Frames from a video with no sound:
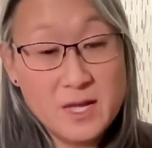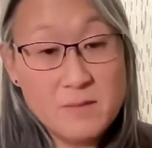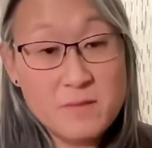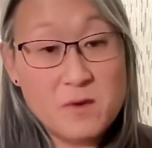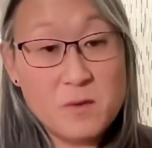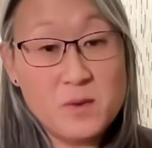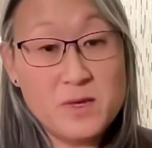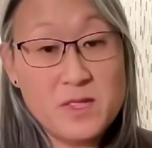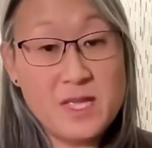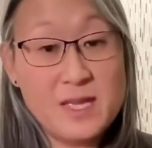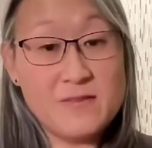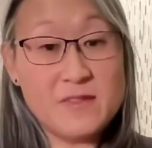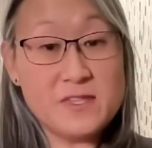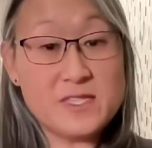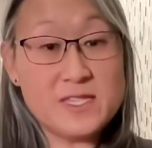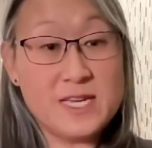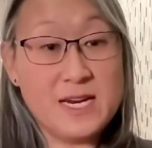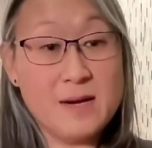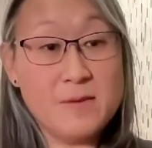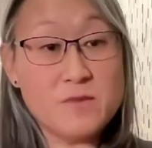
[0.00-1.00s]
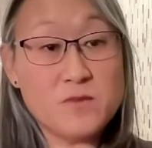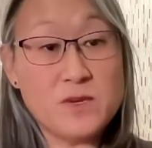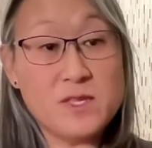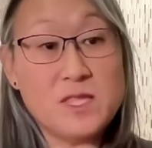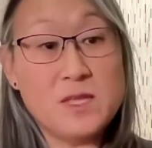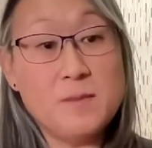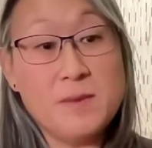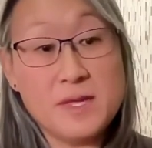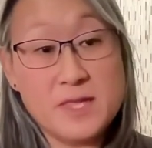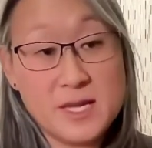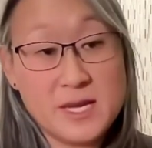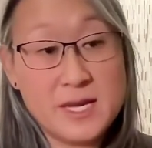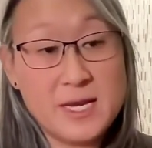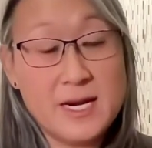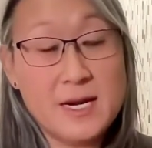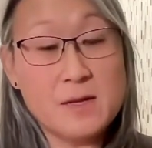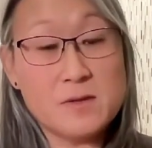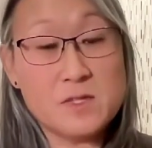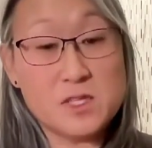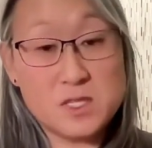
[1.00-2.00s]
But when they have to stand up straight, they make the
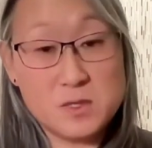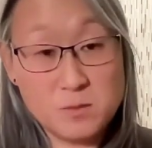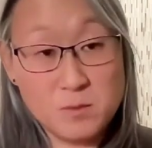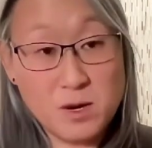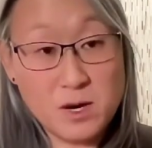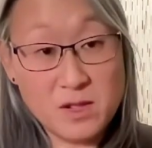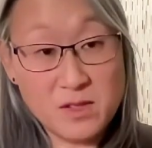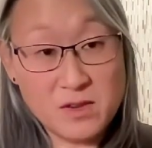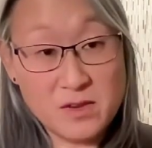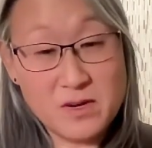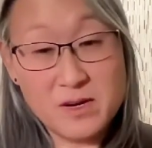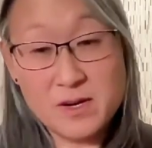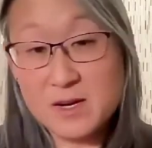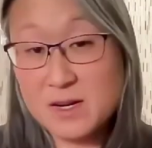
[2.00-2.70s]
canal smaller.